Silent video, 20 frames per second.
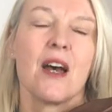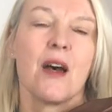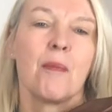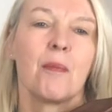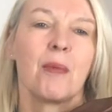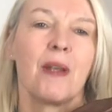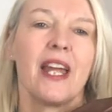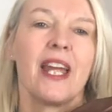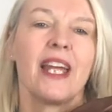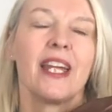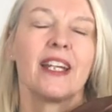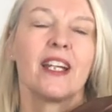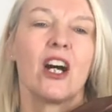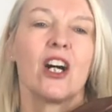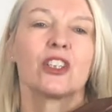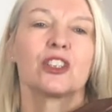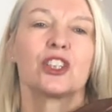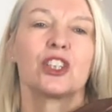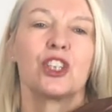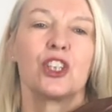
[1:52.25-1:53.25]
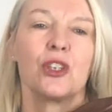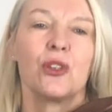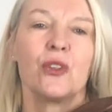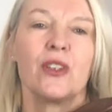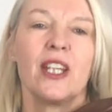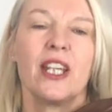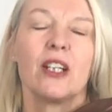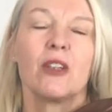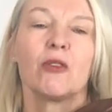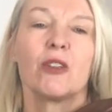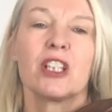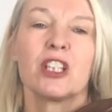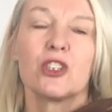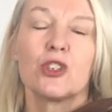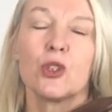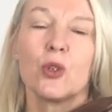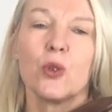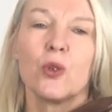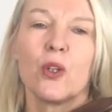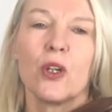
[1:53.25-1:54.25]
Playing our tuning with
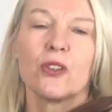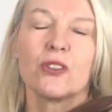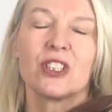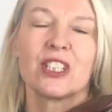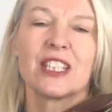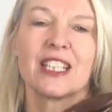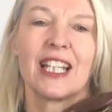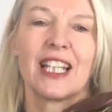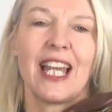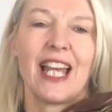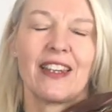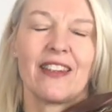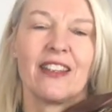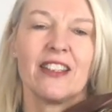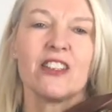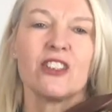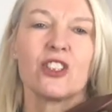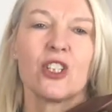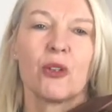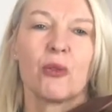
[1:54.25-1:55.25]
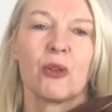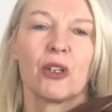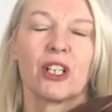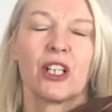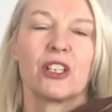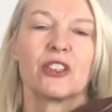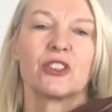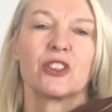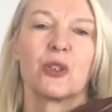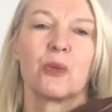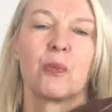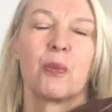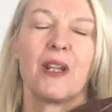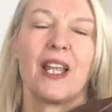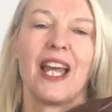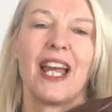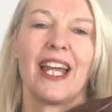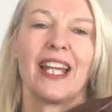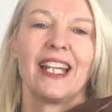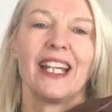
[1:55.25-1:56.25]
two notes together. So we're going to
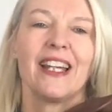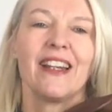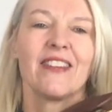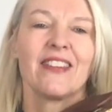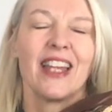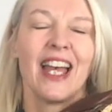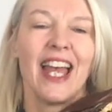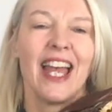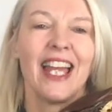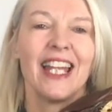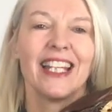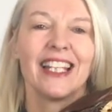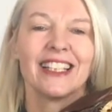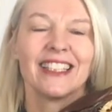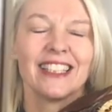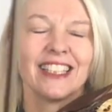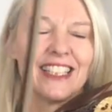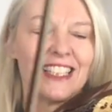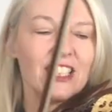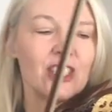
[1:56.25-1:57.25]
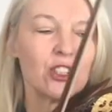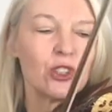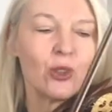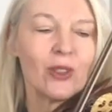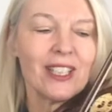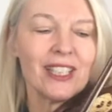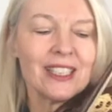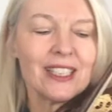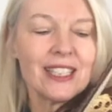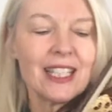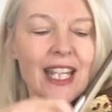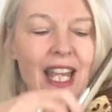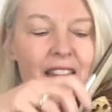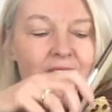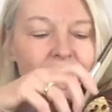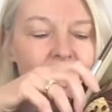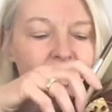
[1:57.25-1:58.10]
play the A and E strings together.